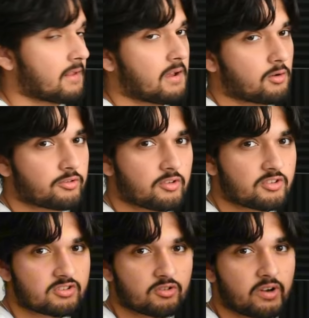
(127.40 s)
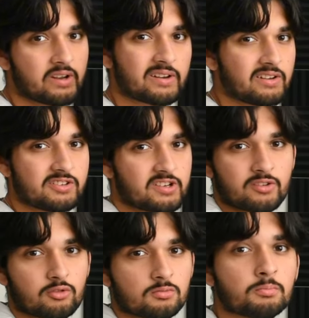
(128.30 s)
I also just created a
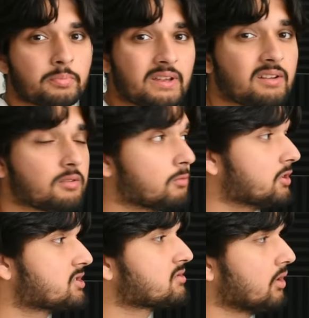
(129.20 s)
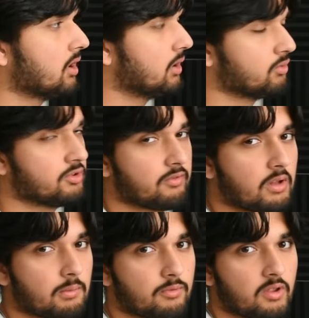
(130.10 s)
general beat, which I will
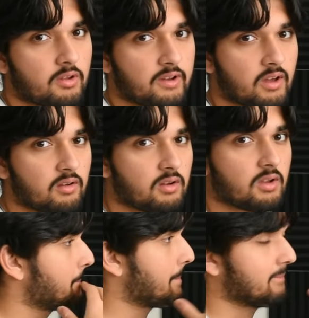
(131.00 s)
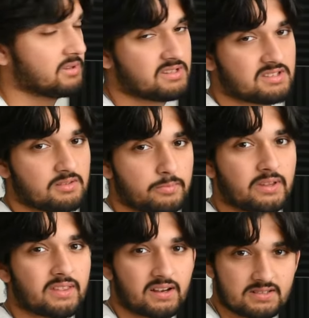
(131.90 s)
develop further down, but this is the
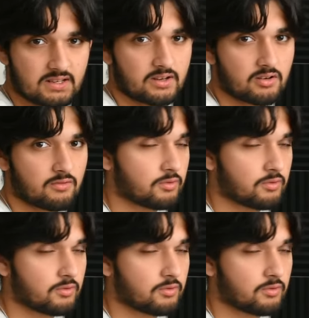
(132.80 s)
beat that I started off